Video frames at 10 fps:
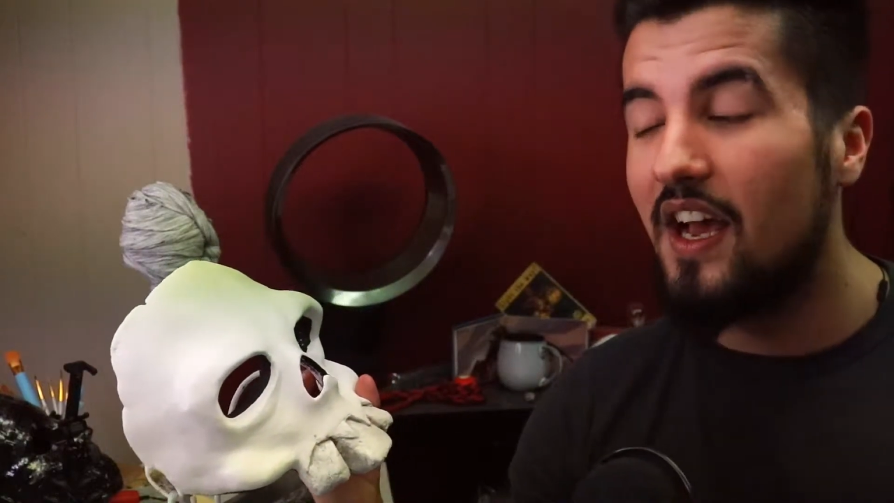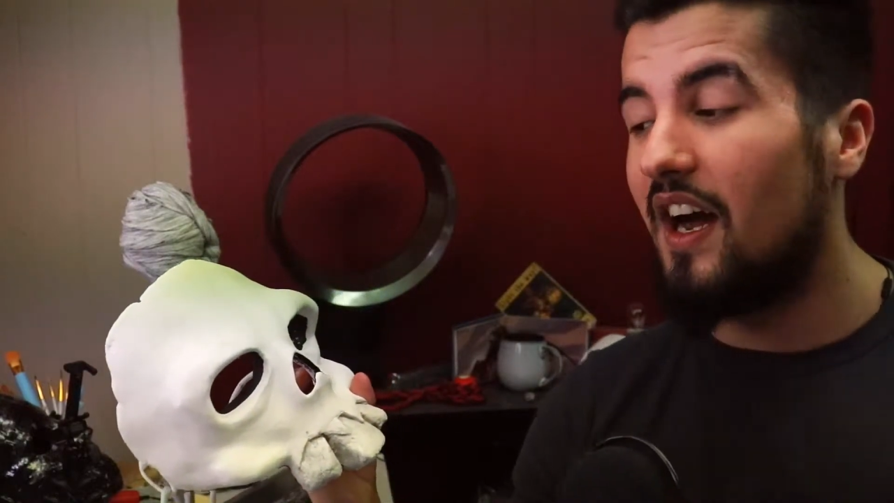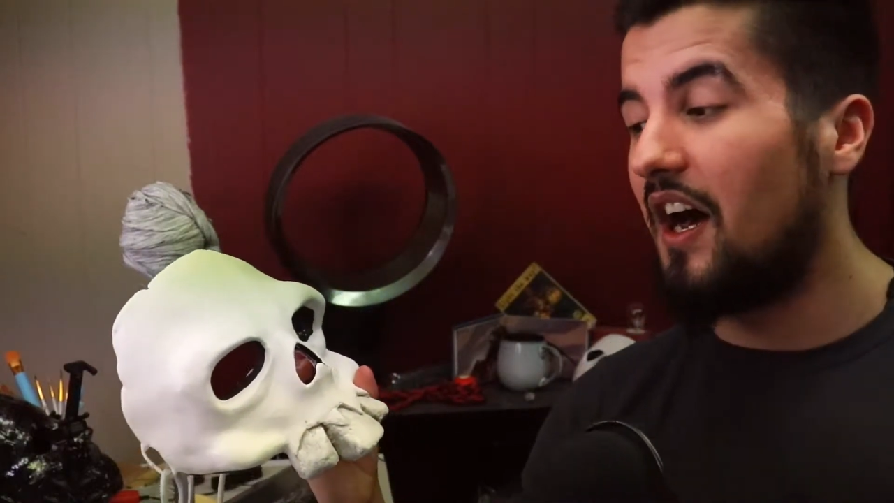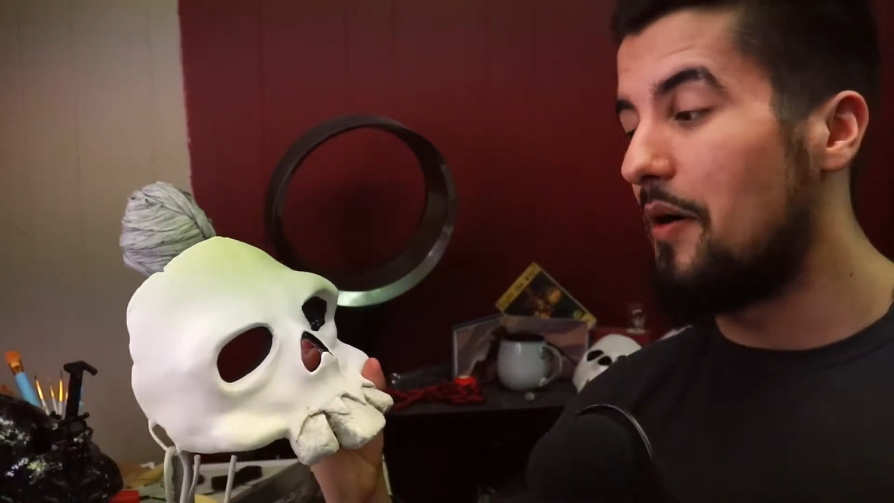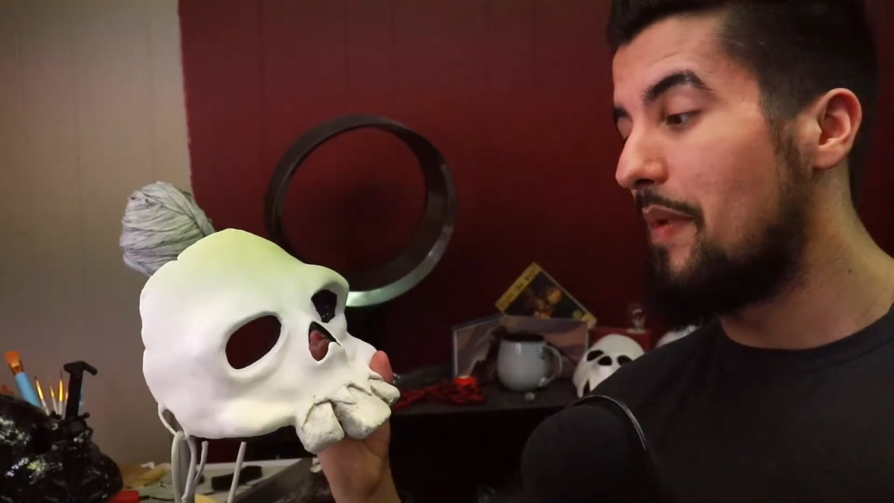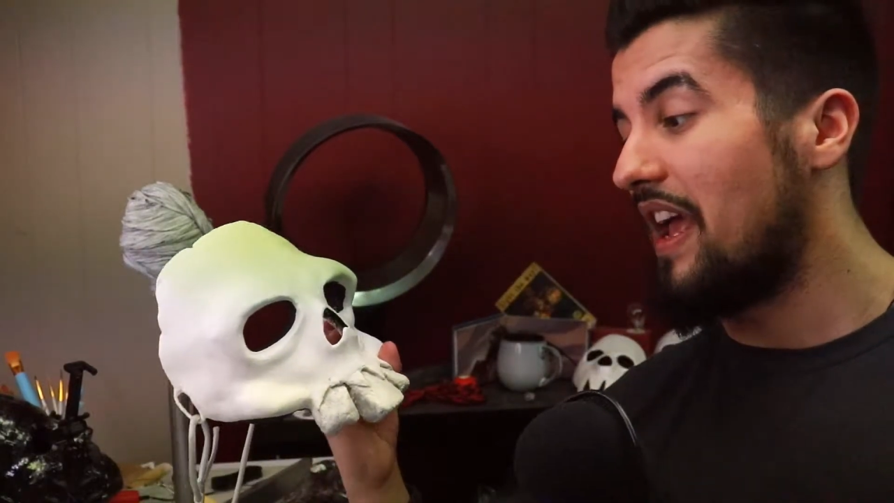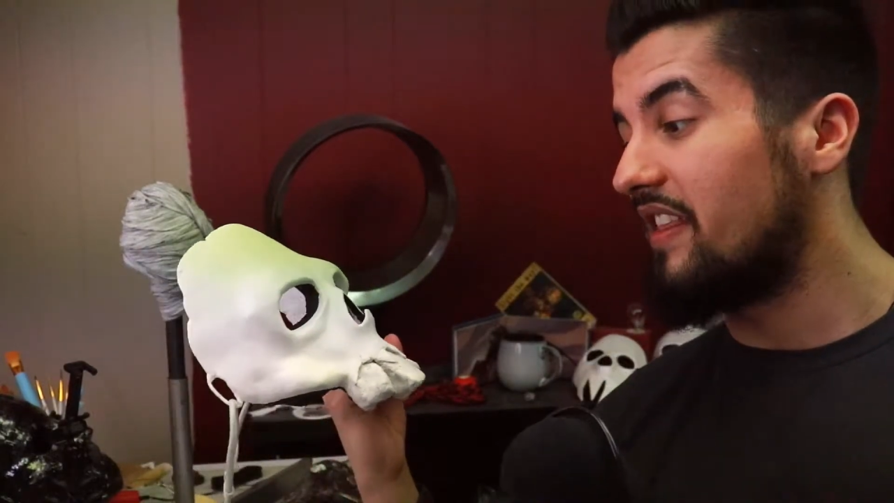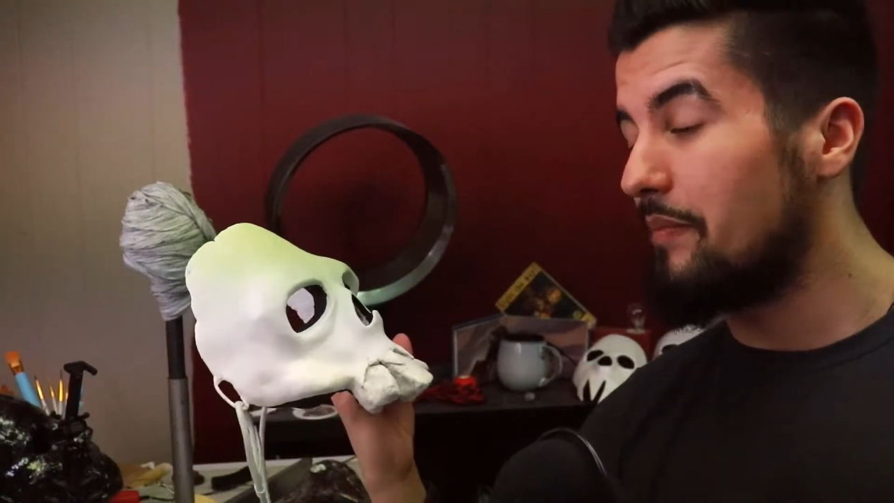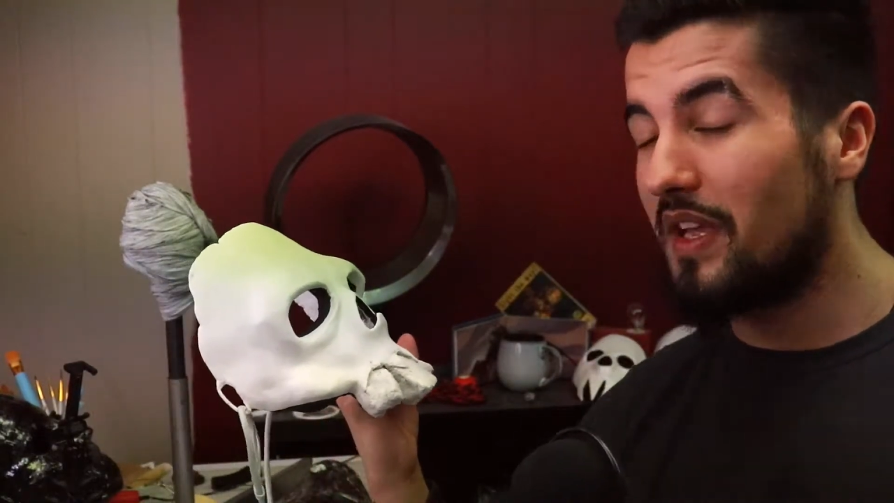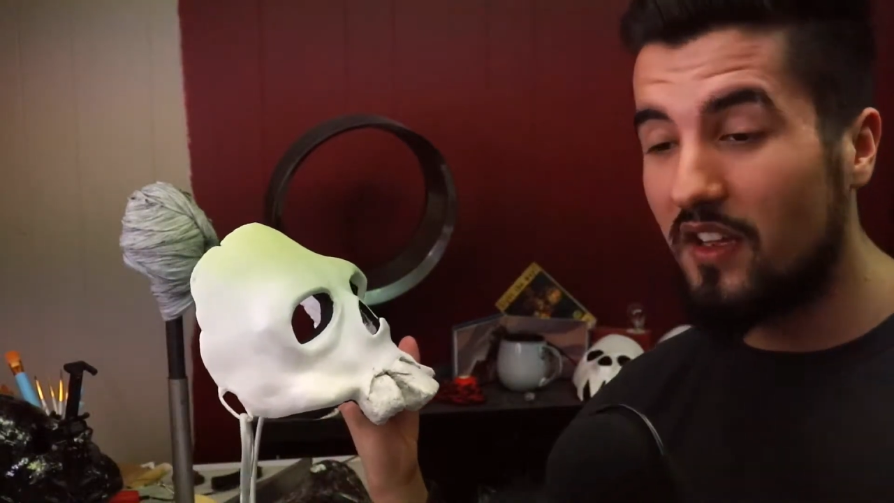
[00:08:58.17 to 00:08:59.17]

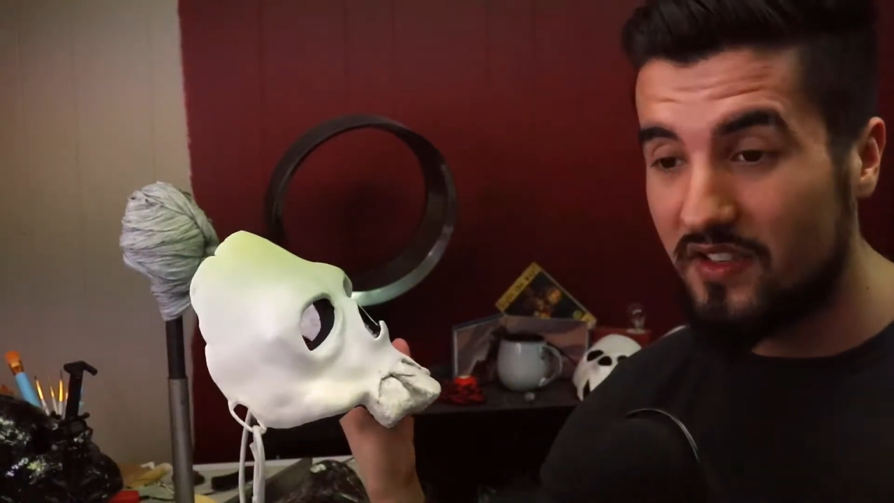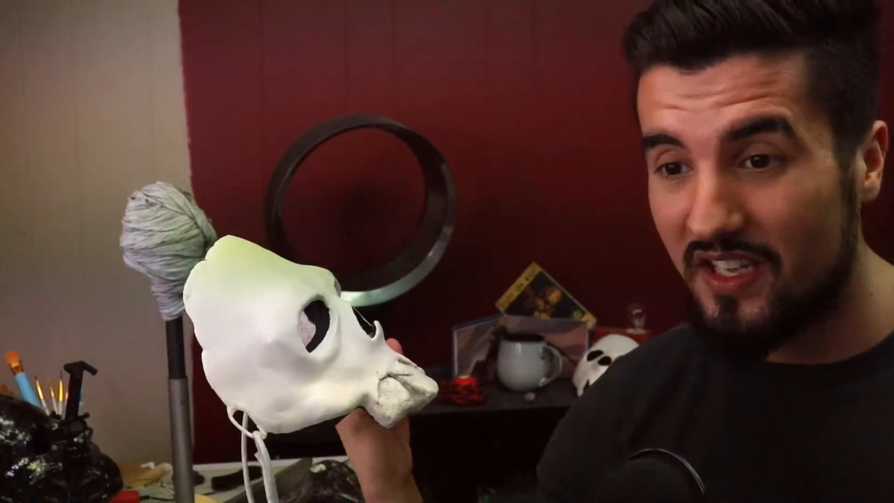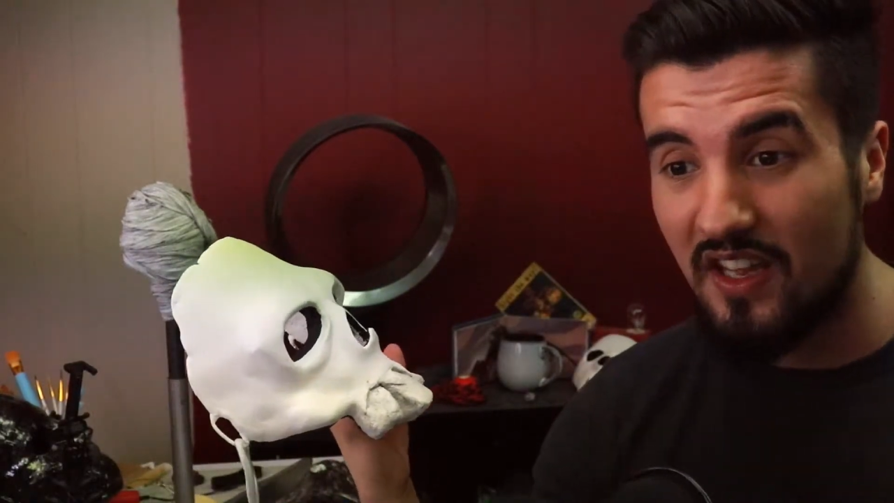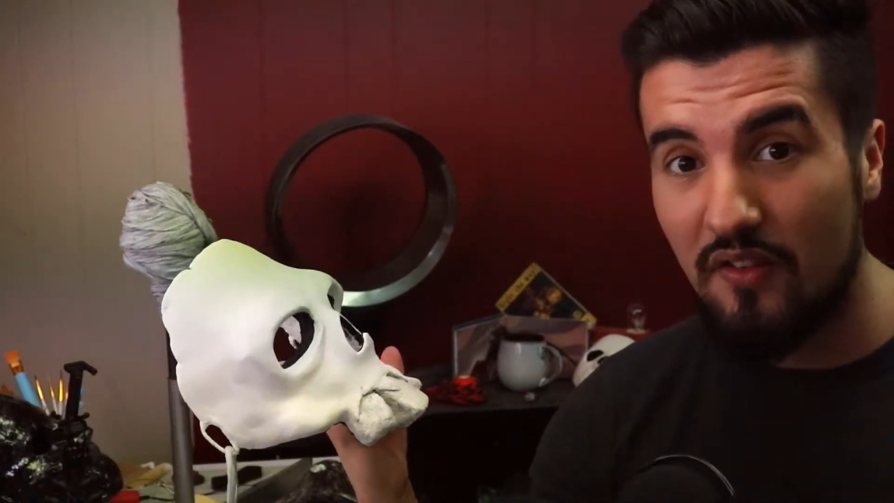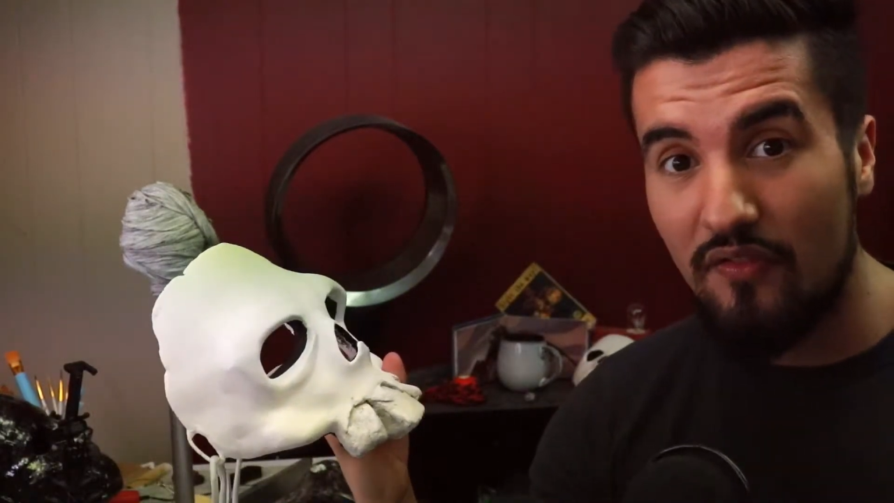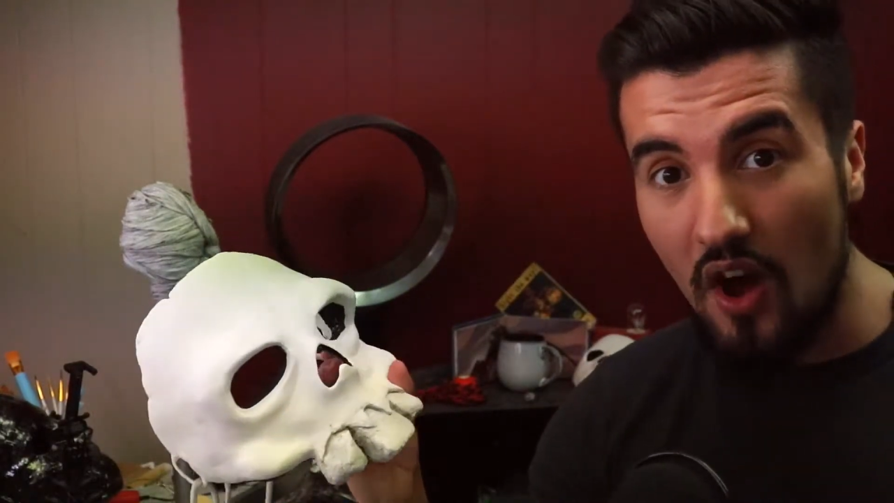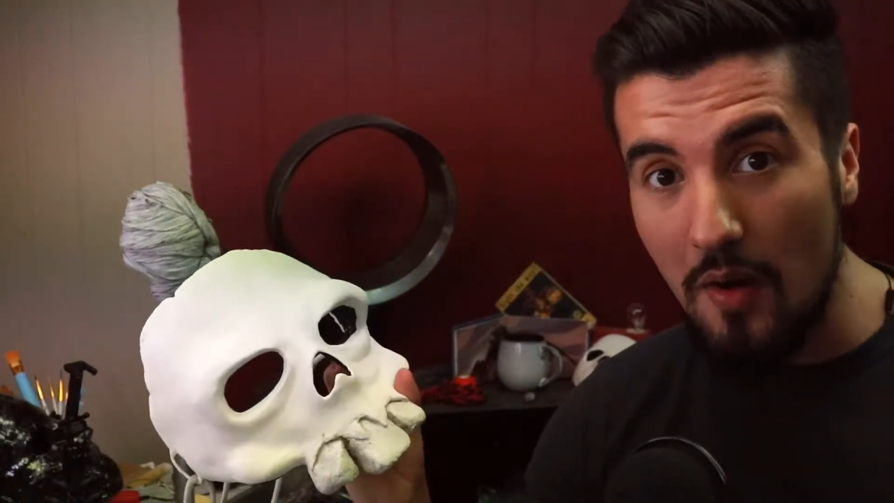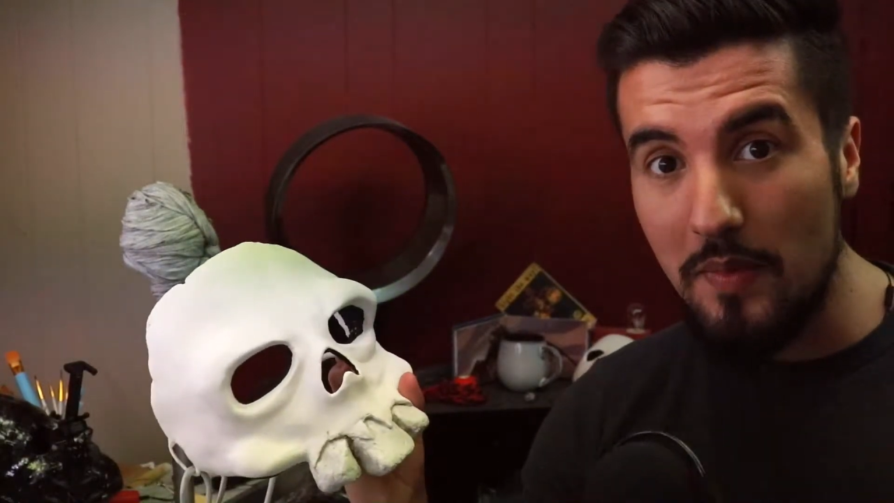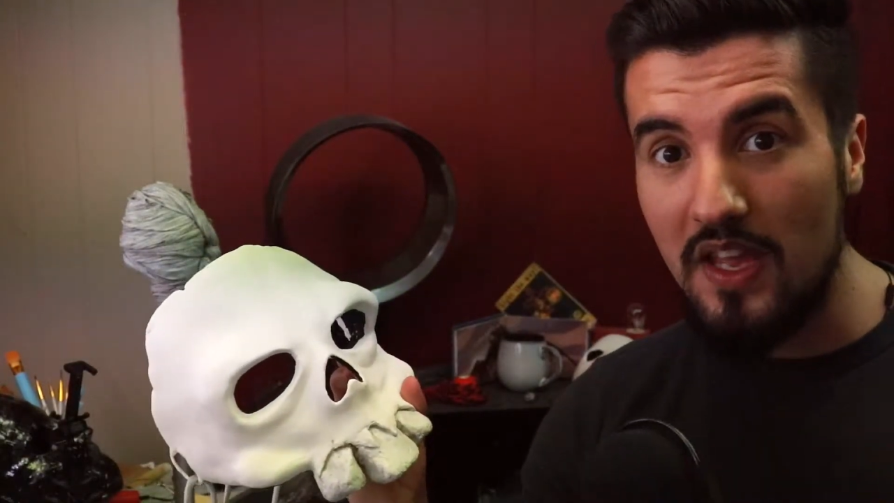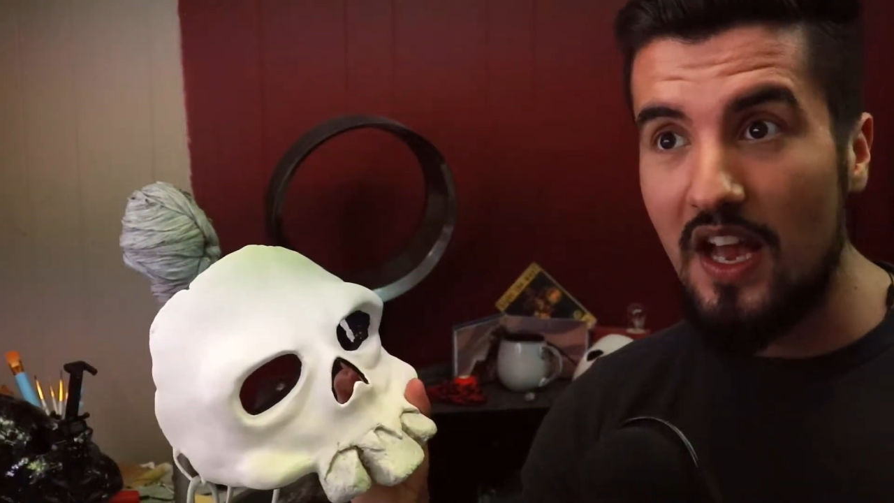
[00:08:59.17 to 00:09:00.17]
And then because the clay
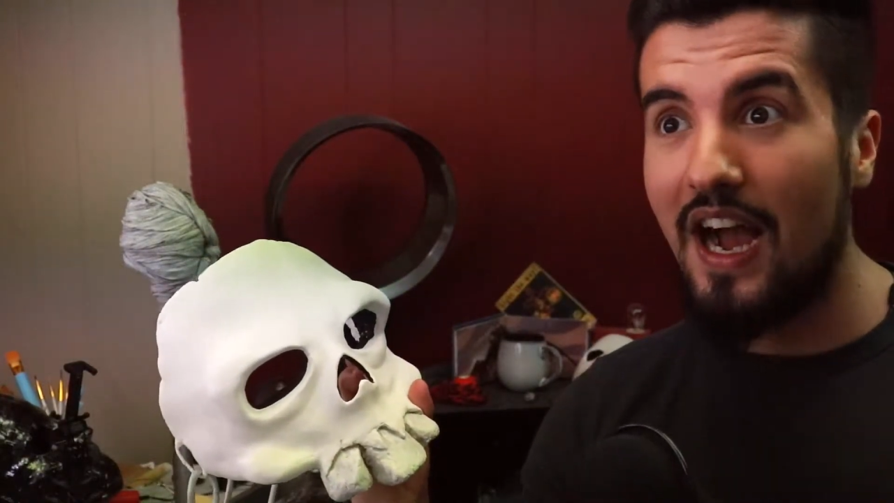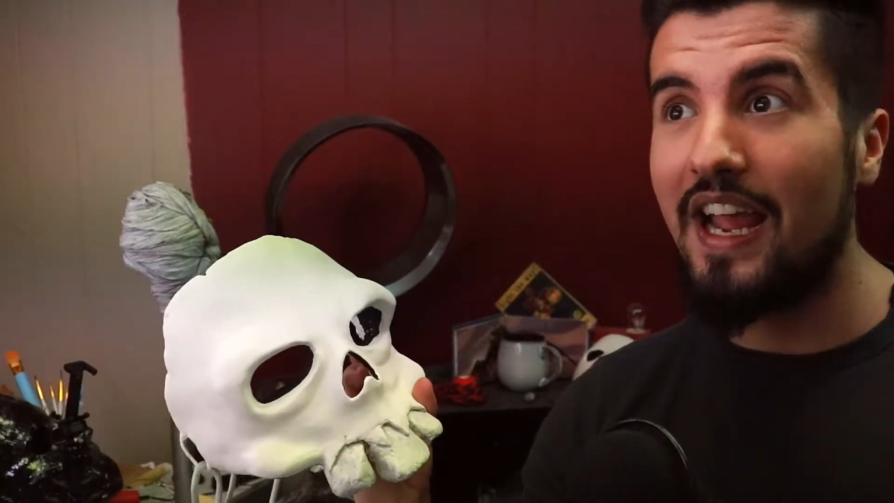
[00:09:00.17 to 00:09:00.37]
fought me,